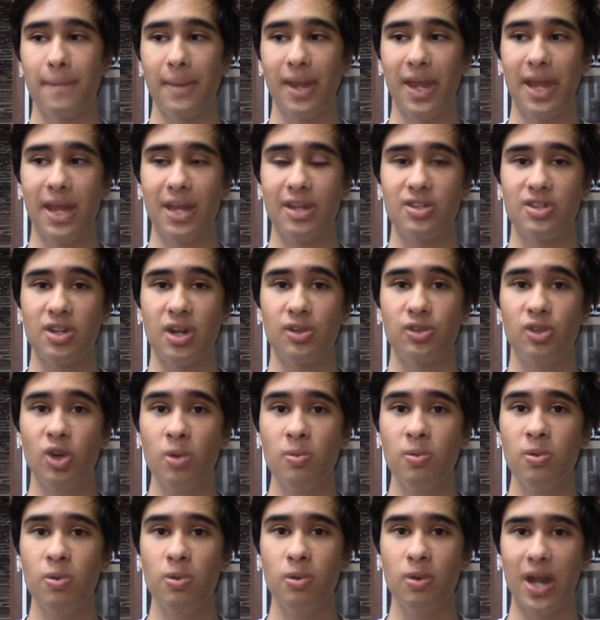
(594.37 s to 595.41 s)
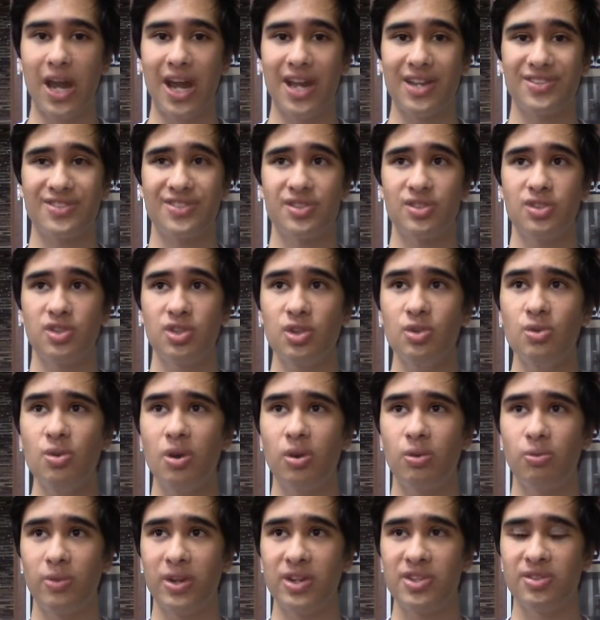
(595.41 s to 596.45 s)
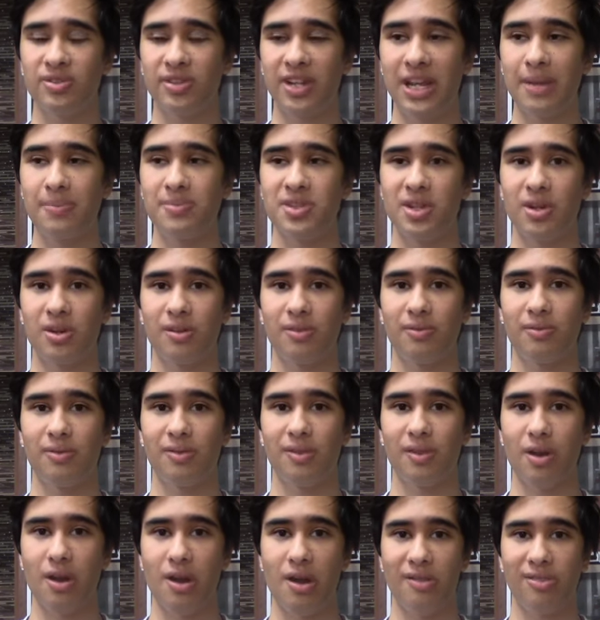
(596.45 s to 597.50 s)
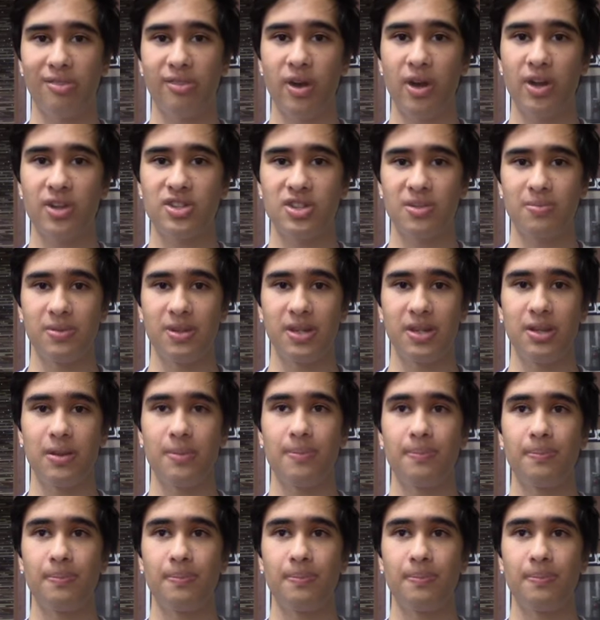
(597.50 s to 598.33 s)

And adobo has two original names that are thought to be